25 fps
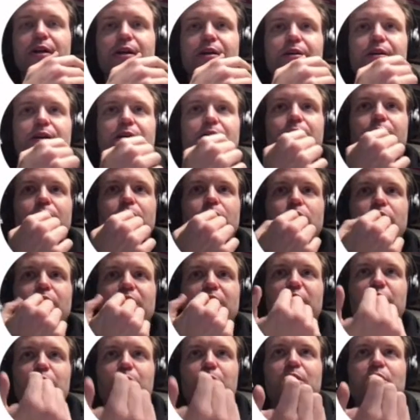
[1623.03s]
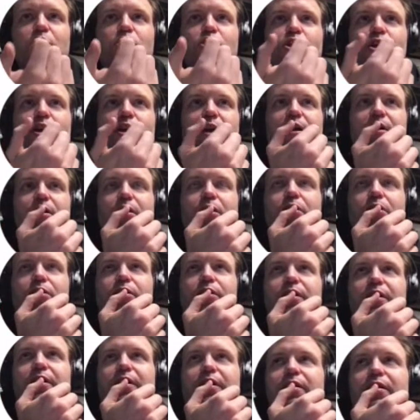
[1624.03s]
There is an FPGA on
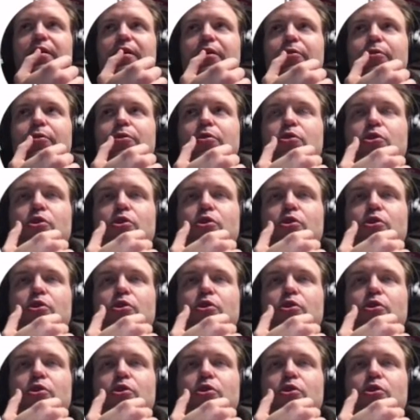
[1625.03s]
there. There is